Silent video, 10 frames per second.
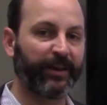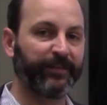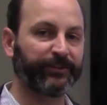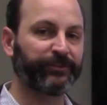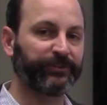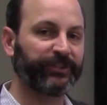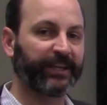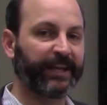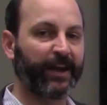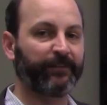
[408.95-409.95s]
And this should
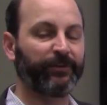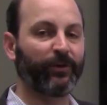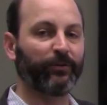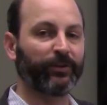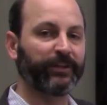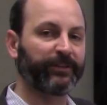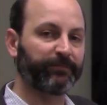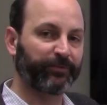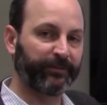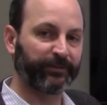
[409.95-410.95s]
check out if you go look at the
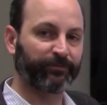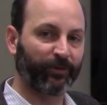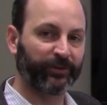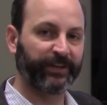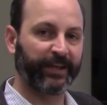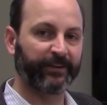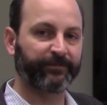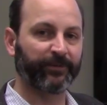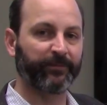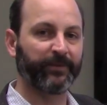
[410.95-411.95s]
previous raw data
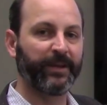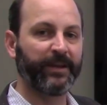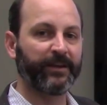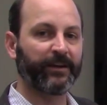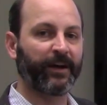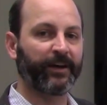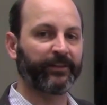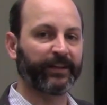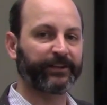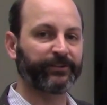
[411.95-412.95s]
from
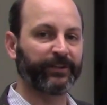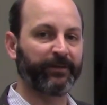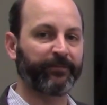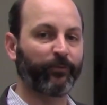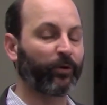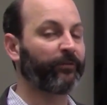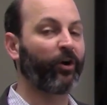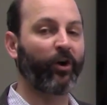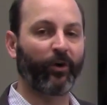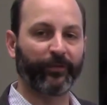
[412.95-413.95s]
the lecture in M4
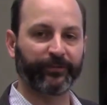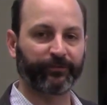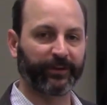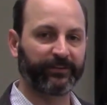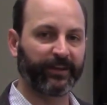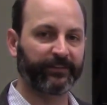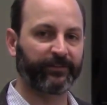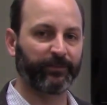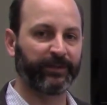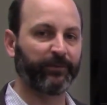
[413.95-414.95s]
of all the strength tests
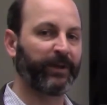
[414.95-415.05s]
that we did.